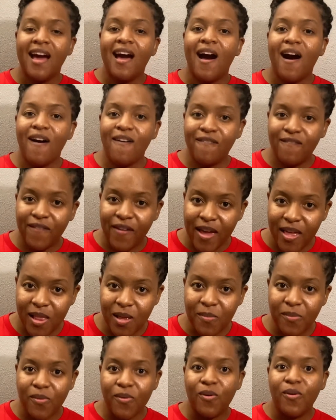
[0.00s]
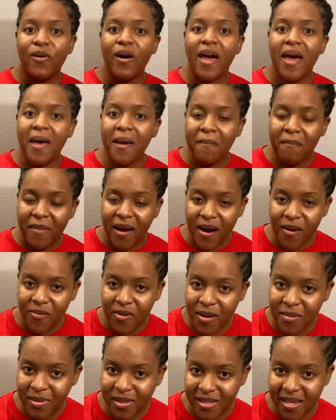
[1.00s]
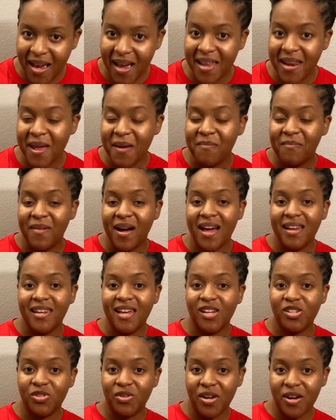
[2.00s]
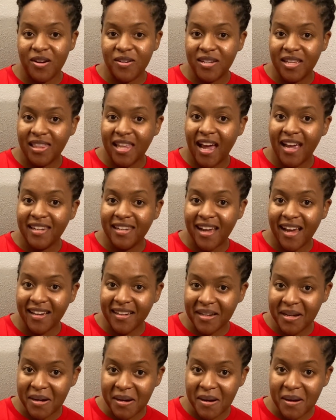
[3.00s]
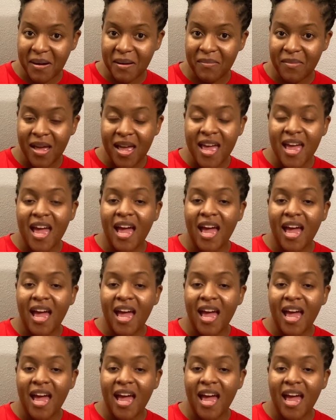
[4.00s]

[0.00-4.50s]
available at my website at mynaturalhairdelight.com,